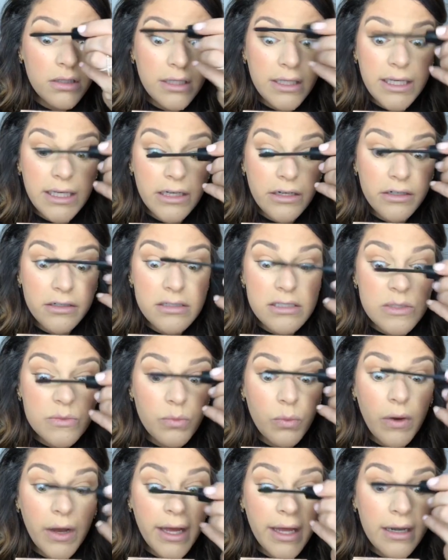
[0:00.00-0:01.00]
here's
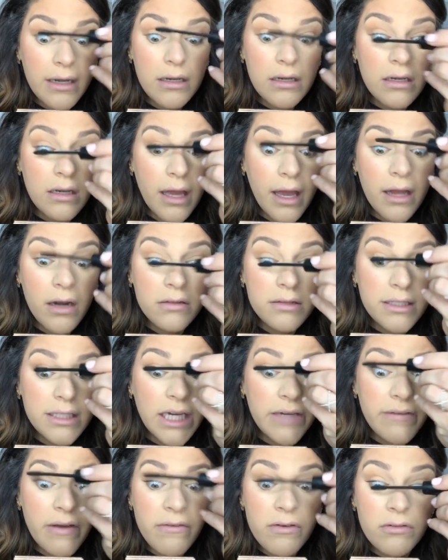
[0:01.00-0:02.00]
what, I don't think
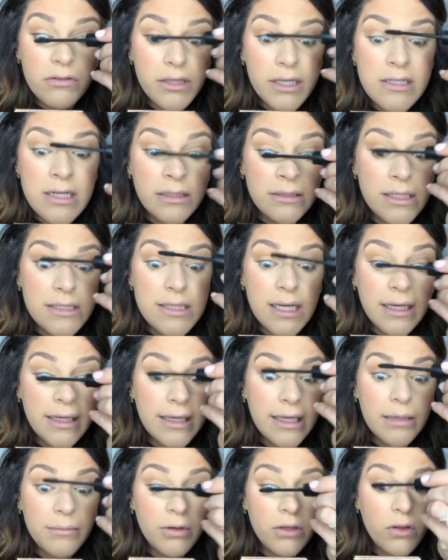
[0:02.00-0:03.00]
I've ever really done this on
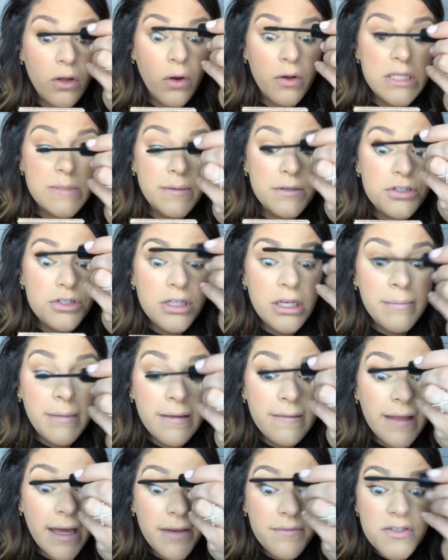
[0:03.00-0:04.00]
camera though, especially in
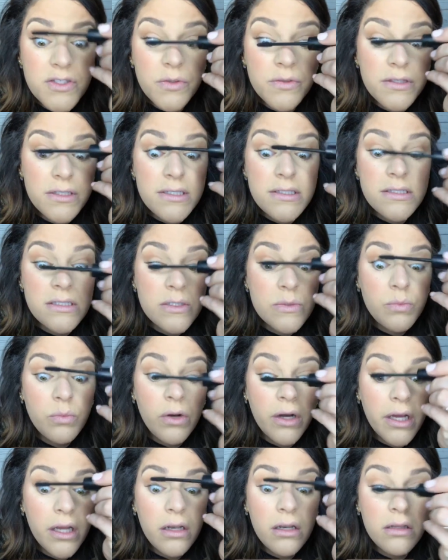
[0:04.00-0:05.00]
my life. So this is
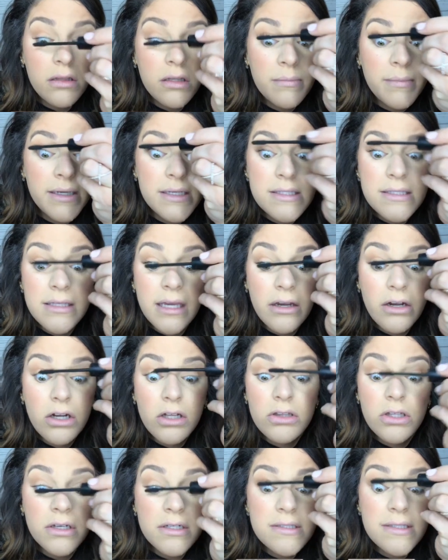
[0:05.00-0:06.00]
what the
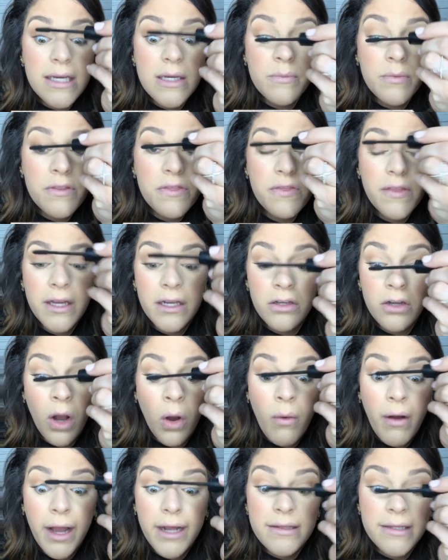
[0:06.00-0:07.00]
mascara looks like with like
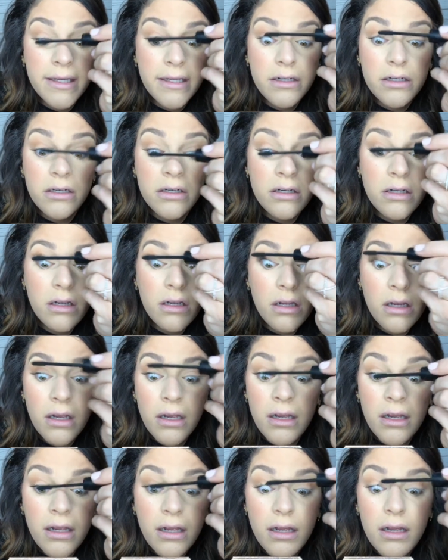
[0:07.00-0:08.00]
no eyeliner.
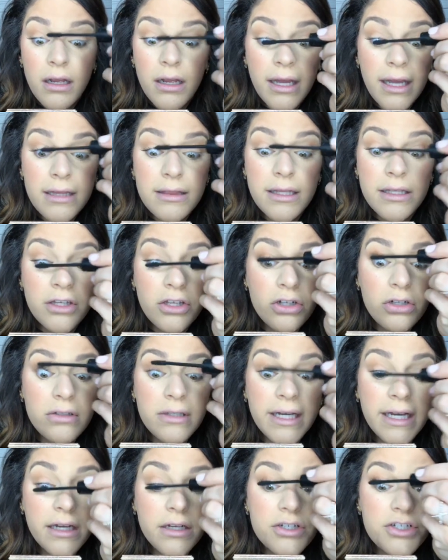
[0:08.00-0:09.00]
And like your
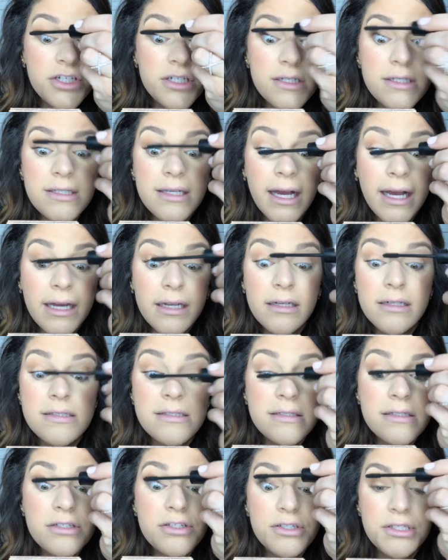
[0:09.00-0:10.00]
lashes,
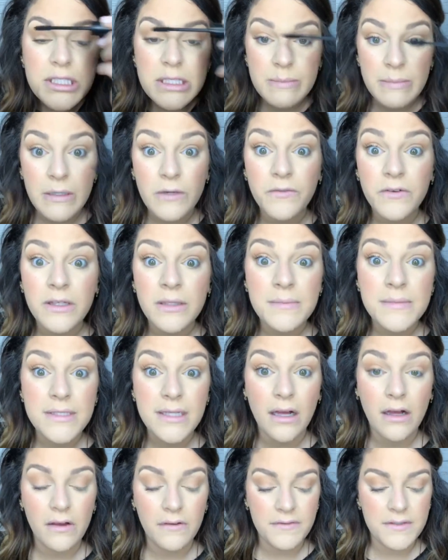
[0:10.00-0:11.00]
honestly, just speak for
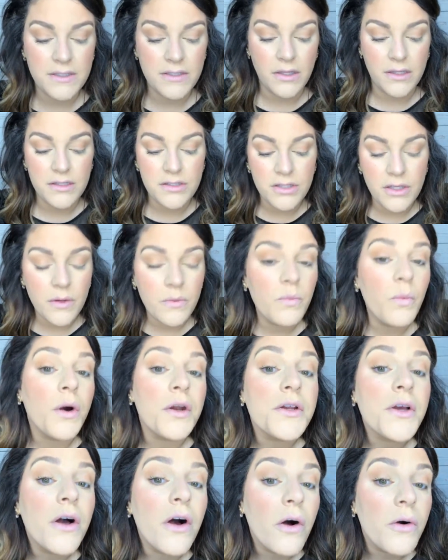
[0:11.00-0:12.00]
themselves. So it's like
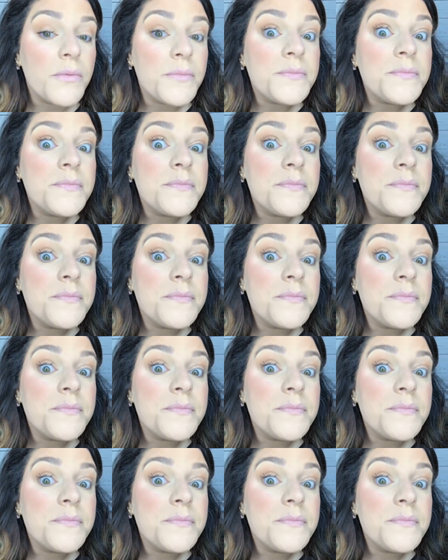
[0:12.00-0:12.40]
one coat.